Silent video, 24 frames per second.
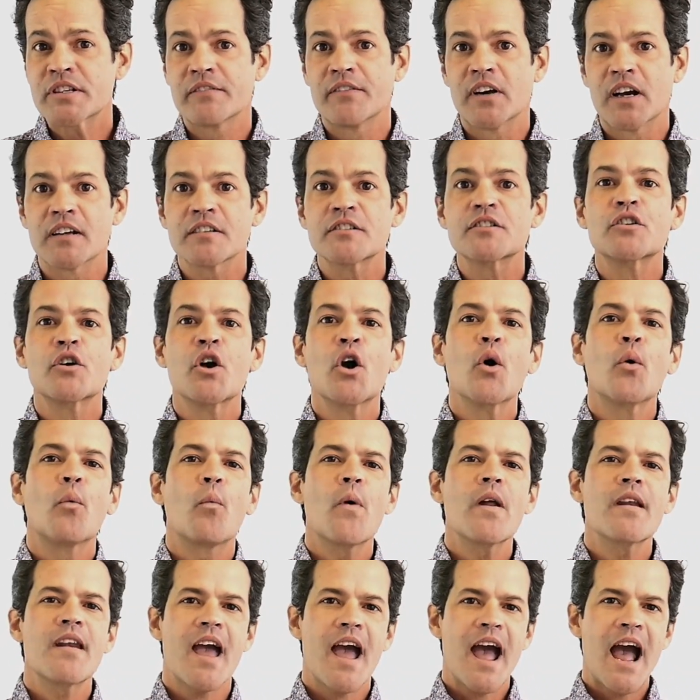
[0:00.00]
of us,
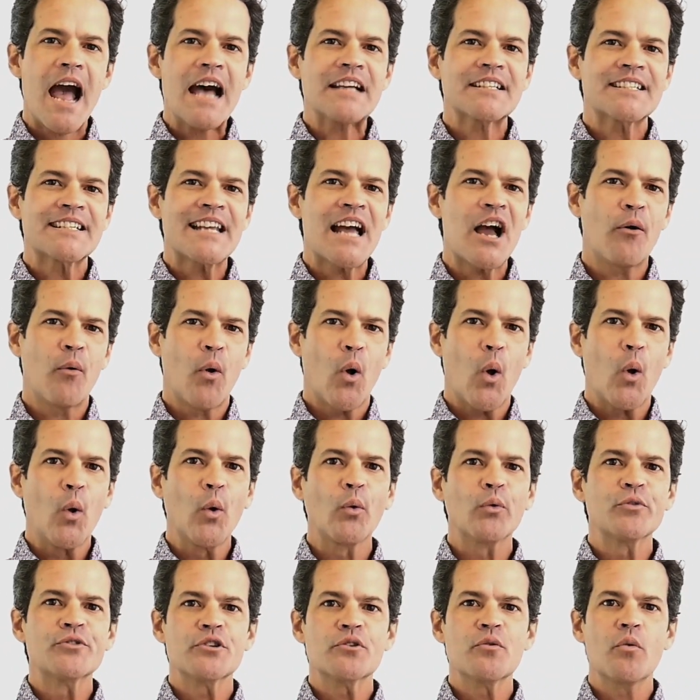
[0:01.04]
when asked how
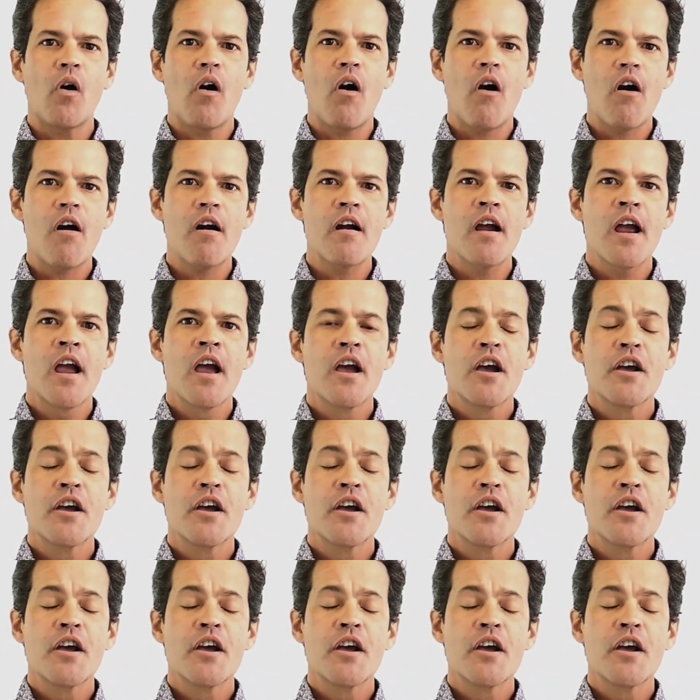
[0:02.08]
old you are,